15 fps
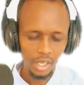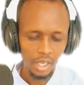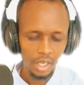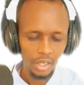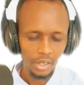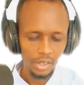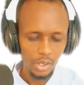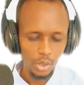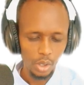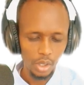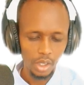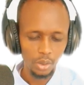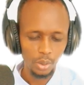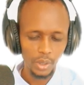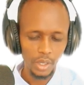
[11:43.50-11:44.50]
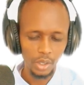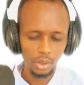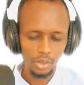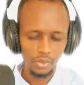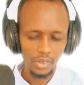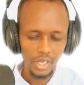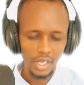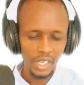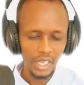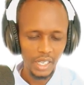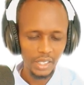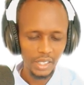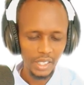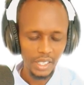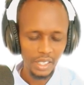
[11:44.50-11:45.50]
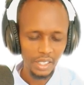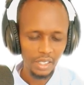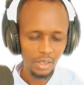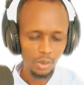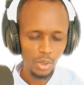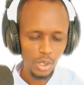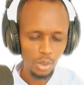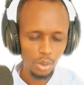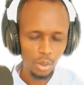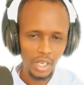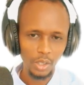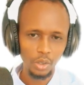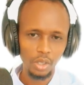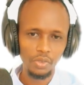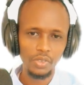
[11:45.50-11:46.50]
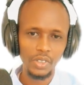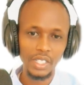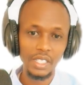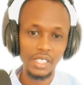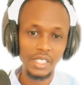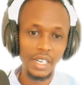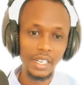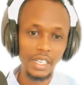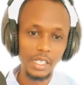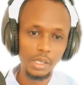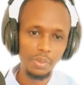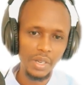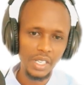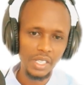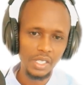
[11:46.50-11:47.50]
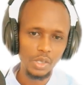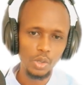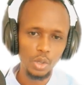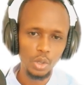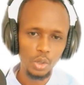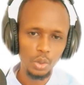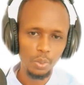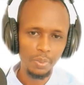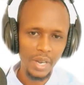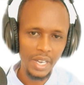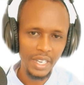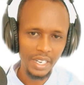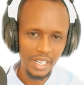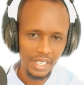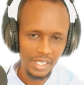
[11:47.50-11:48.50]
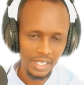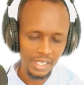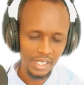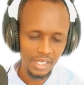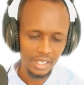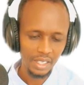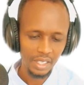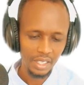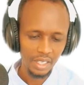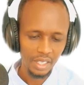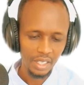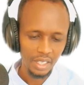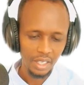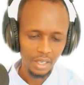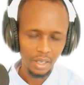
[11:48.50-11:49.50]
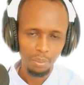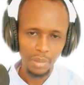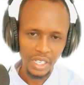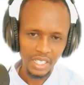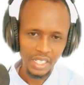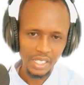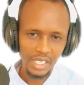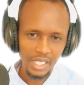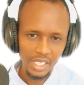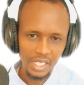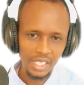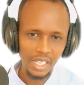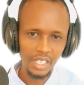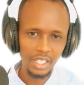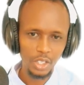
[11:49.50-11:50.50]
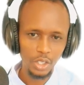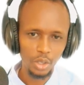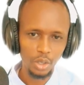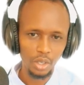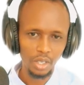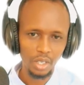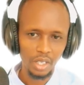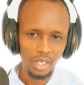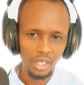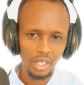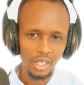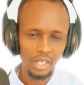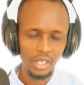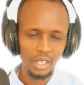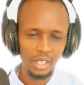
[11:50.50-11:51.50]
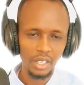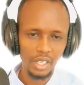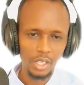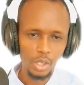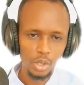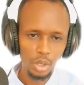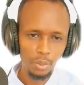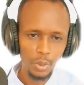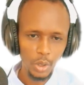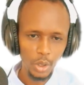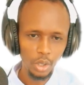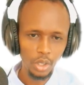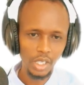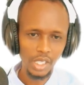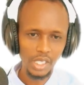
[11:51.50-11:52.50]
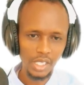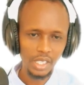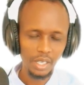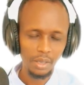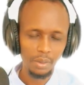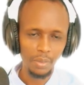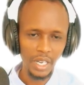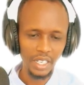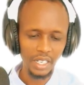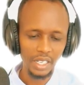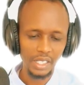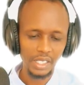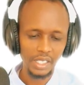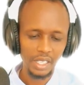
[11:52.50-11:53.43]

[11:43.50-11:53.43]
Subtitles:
This is okay to write off. And then once you write off, it is an expense, so you minus. Purchases is addition. Distribution is minus.